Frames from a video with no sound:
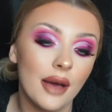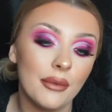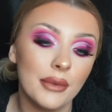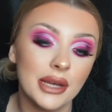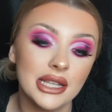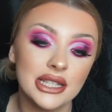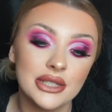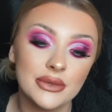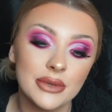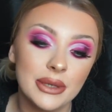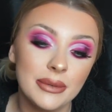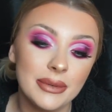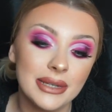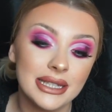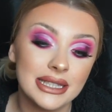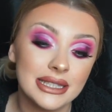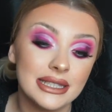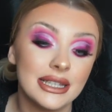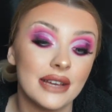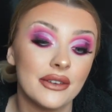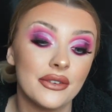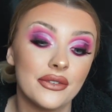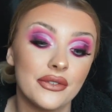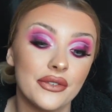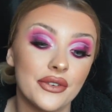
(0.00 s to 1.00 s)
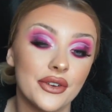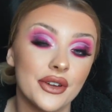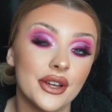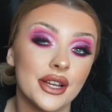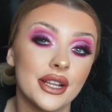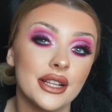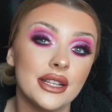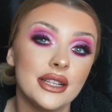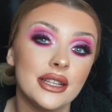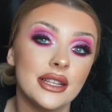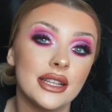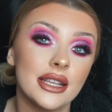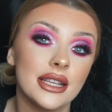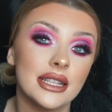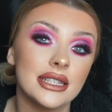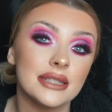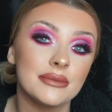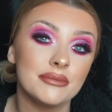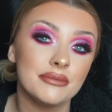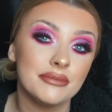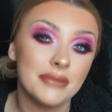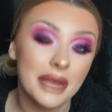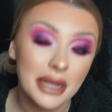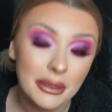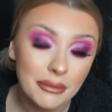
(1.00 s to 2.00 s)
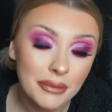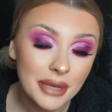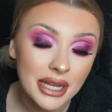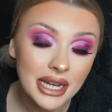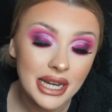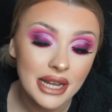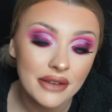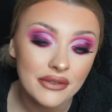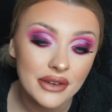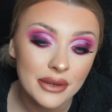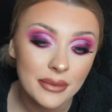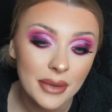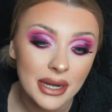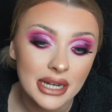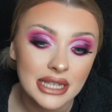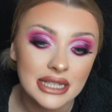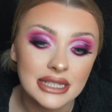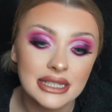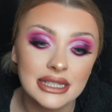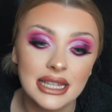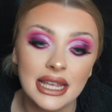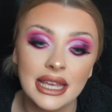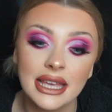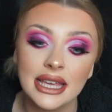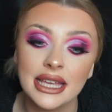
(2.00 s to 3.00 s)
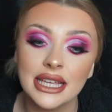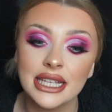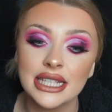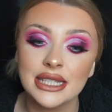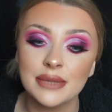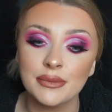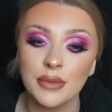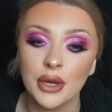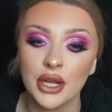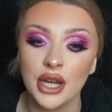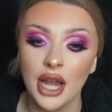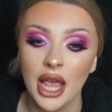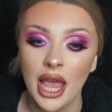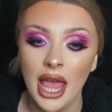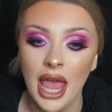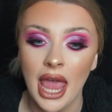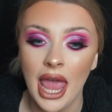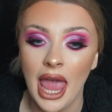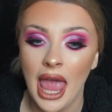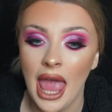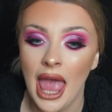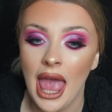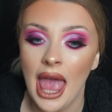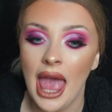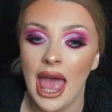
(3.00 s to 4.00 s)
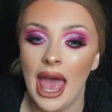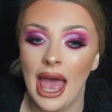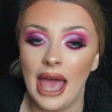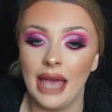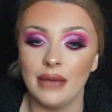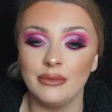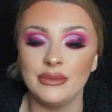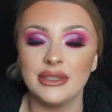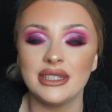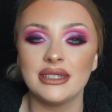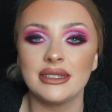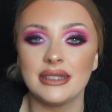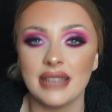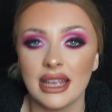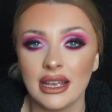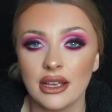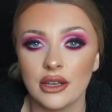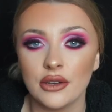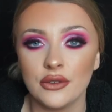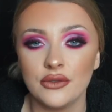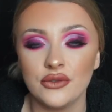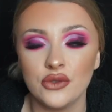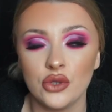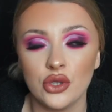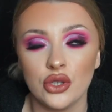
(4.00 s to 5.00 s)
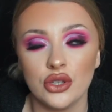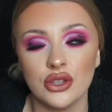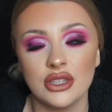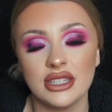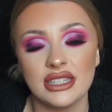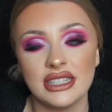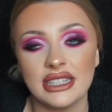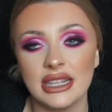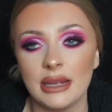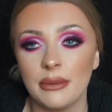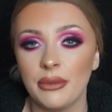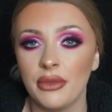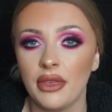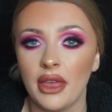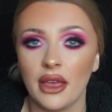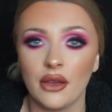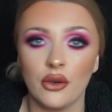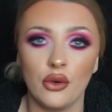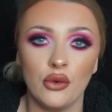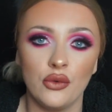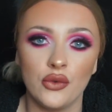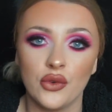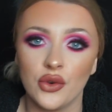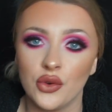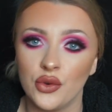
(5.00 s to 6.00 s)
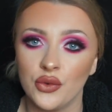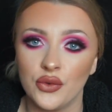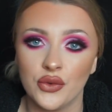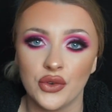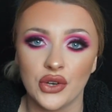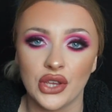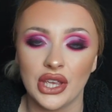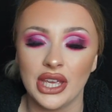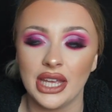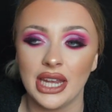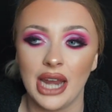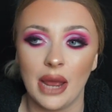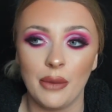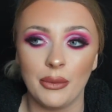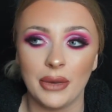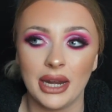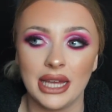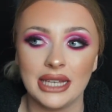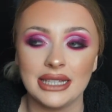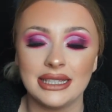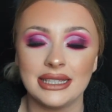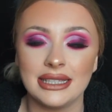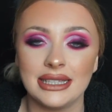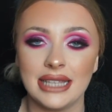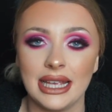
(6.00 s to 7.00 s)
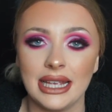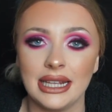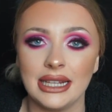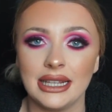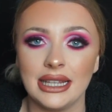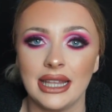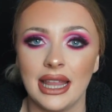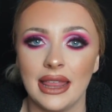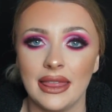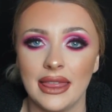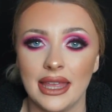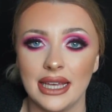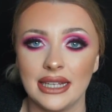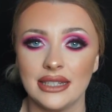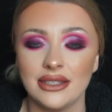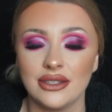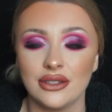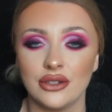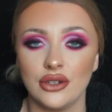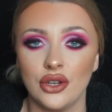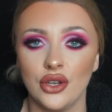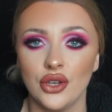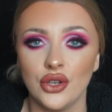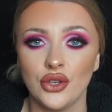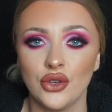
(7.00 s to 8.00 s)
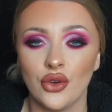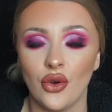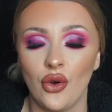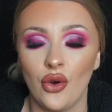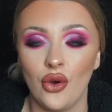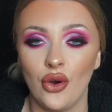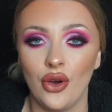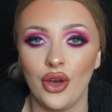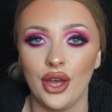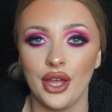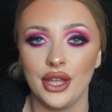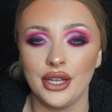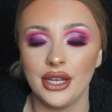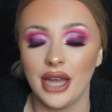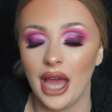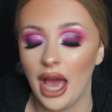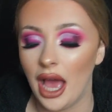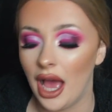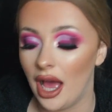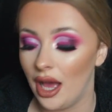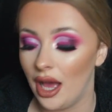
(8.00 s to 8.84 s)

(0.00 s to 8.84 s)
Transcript: It's a wee bit different. It might be everybody's taste, but I'm sick of doing the same thing over and over again. And when I seen this look on